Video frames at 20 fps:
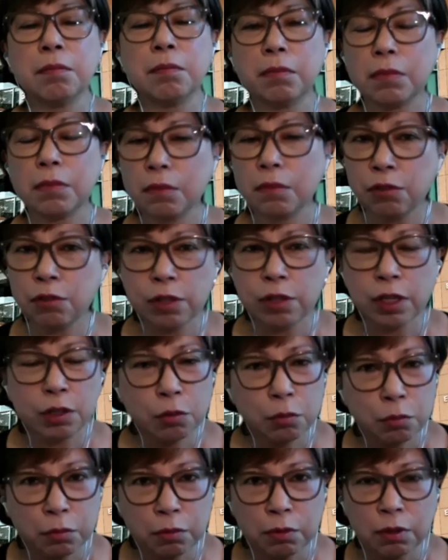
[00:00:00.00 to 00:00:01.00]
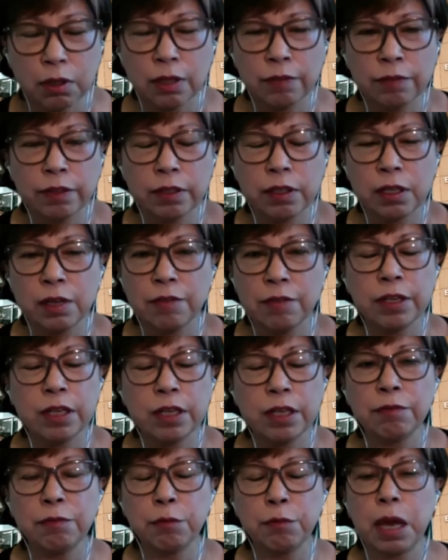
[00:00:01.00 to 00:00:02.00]
so that you, even
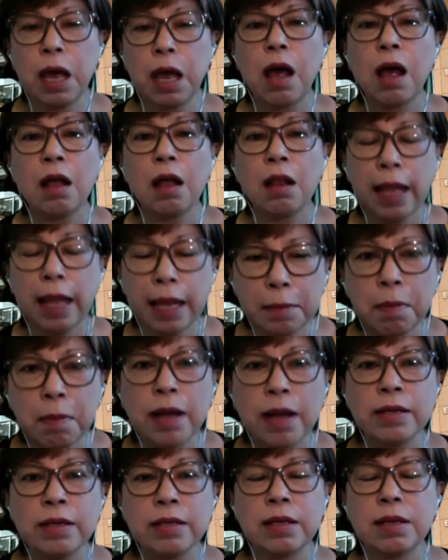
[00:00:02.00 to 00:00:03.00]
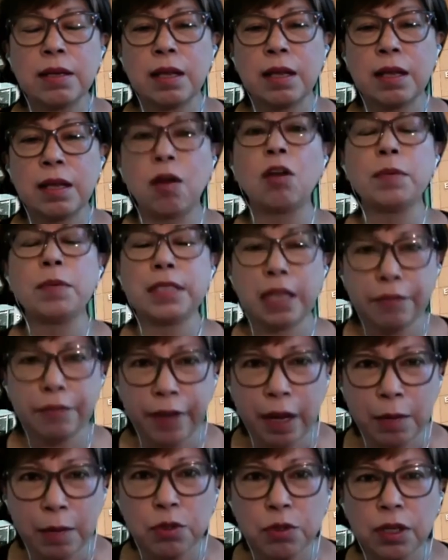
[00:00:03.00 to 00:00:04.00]
if we are like-minded economies that have
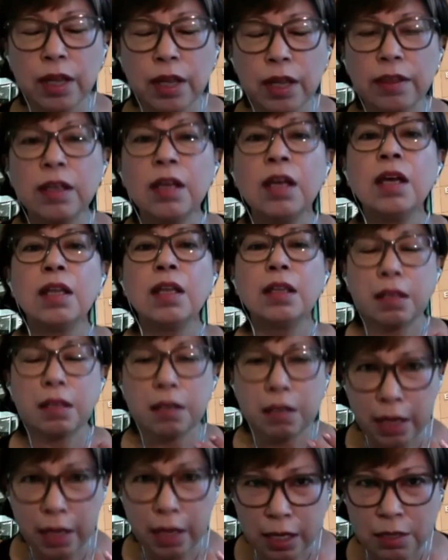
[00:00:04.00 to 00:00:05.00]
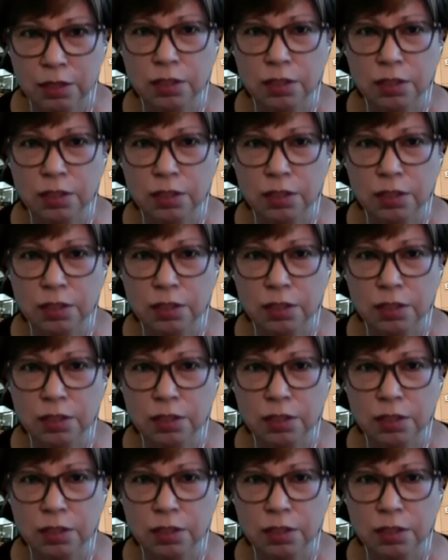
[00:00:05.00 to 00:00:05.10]
come together, that there is still